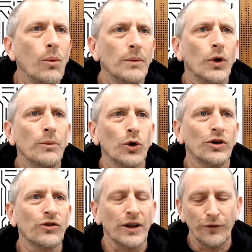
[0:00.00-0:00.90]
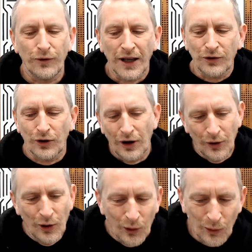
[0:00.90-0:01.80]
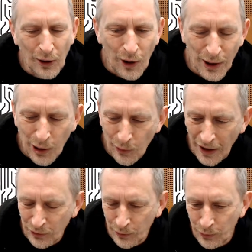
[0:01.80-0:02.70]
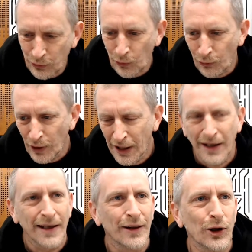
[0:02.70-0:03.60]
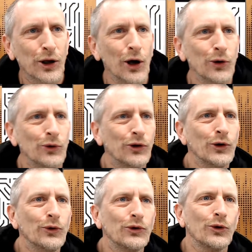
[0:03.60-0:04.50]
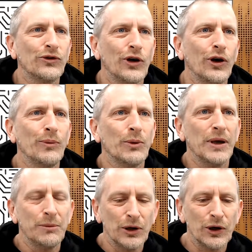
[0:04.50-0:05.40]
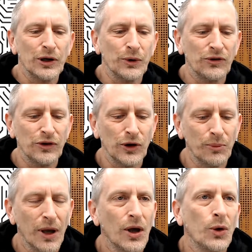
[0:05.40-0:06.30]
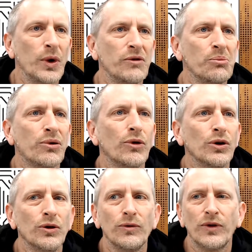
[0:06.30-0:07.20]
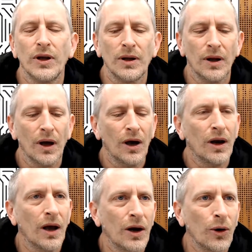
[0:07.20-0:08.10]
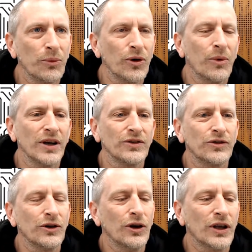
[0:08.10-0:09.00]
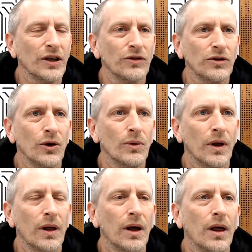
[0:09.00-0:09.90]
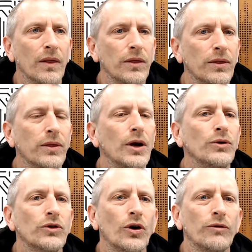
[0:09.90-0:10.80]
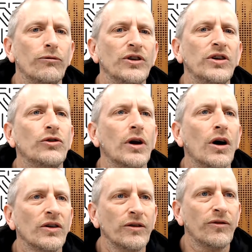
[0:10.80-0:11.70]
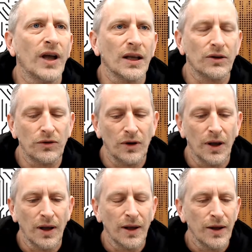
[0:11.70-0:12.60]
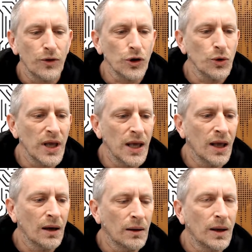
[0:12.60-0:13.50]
not going to say fixed, although I know that's sort of the go-to sort of term that people are going to assume. We've improved and optimized the circuits, so those kind of residual artifacts that you hear